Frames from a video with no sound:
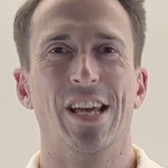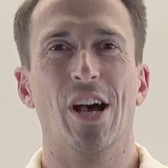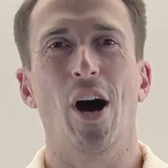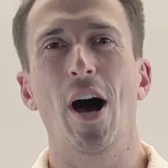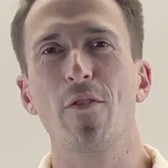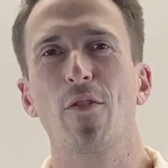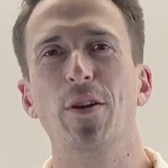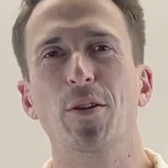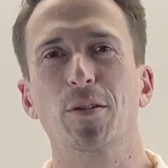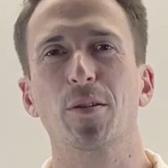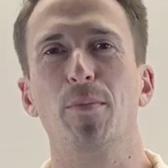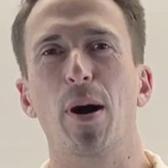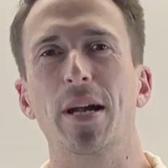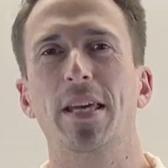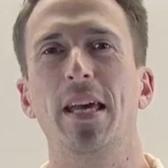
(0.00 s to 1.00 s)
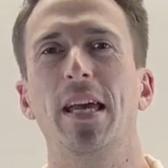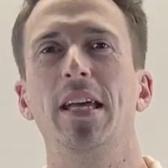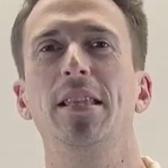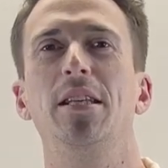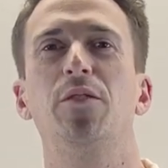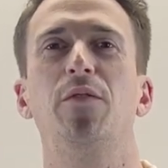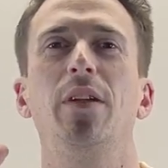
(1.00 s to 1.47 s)
Hi everyone, Dr. Mike here.
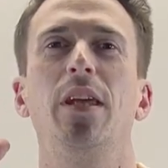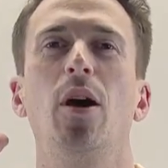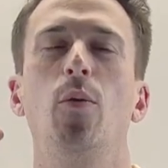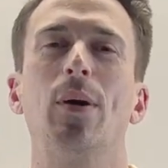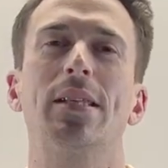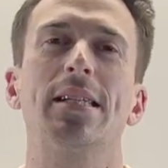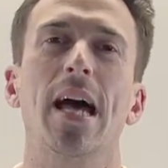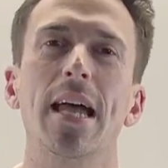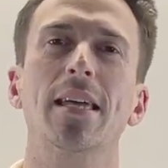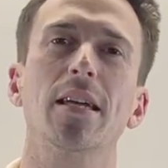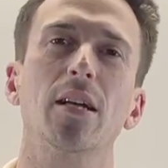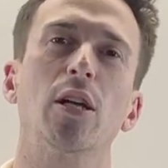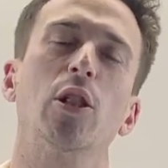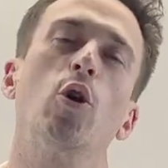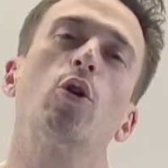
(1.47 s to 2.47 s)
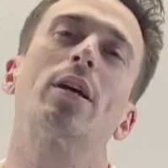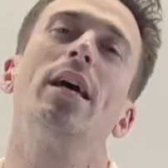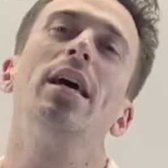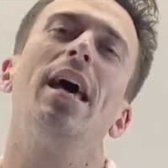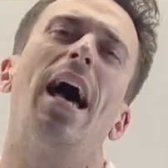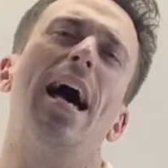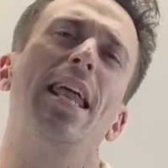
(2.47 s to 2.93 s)
In this video, we're taking a look
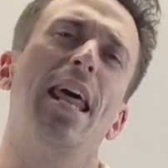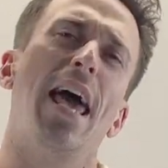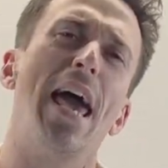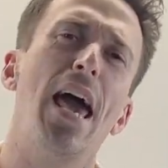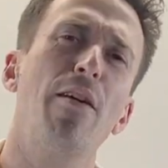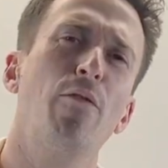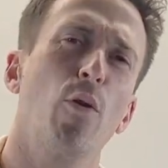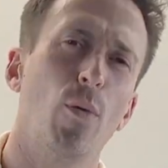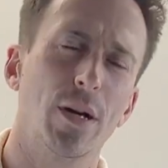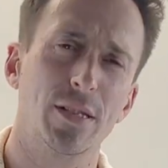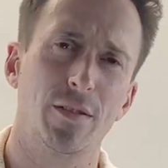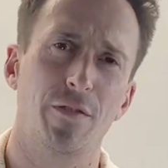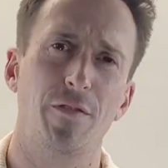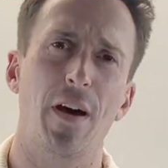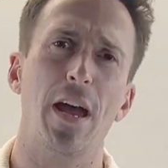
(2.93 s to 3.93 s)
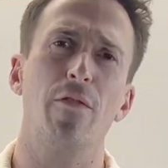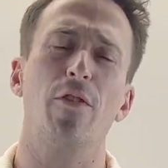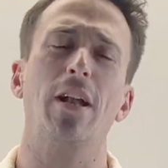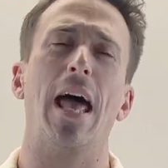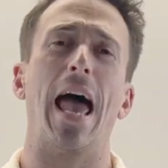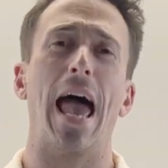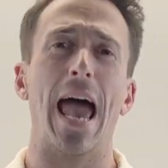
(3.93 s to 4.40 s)
at everyone's
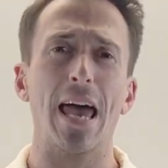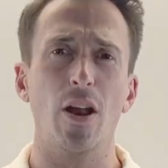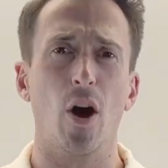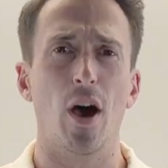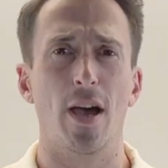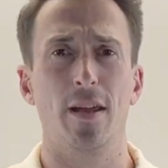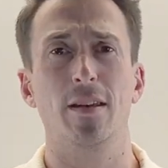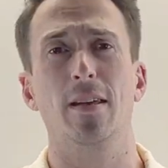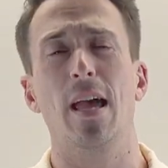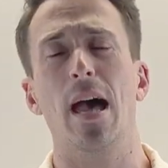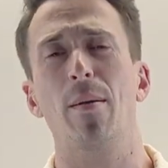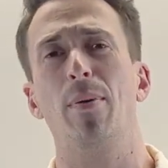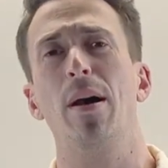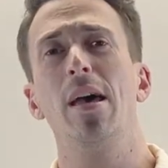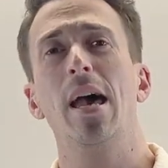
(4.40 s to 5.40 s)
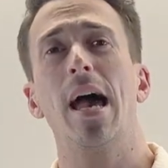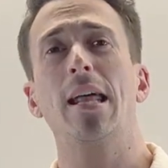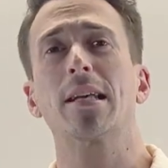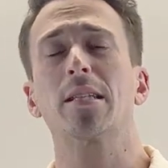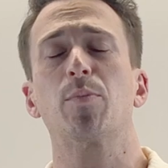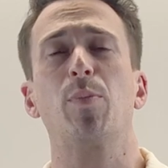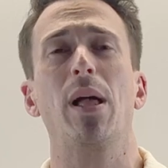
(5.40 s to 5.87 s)
favorite anion gap and
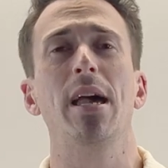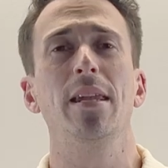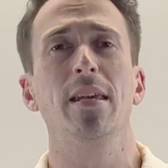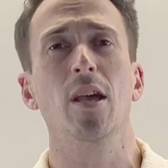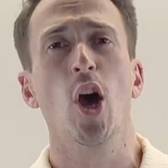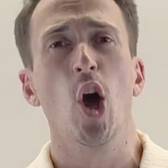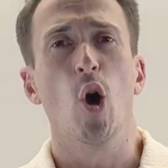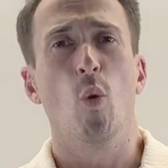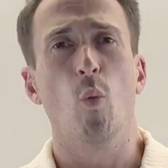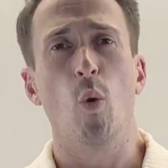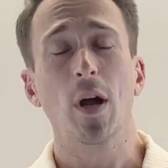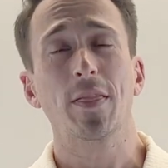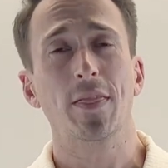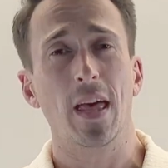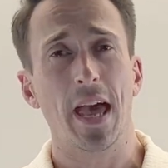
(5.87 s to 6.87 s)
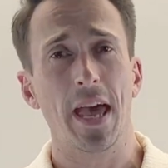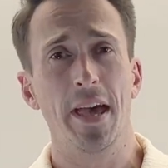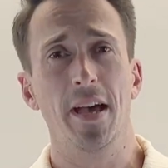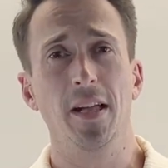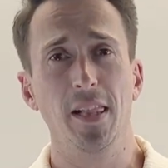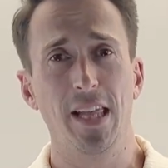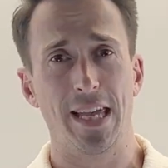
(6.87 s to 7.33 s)
explaining what the
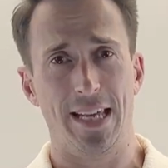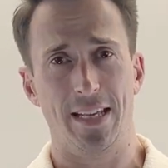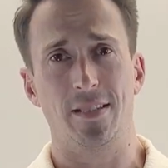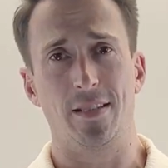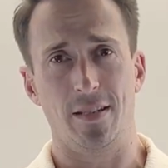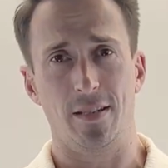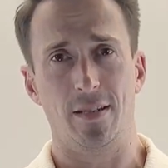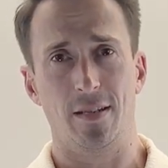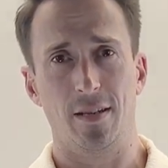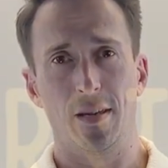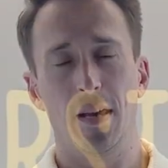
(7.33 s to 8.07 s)
hell is it.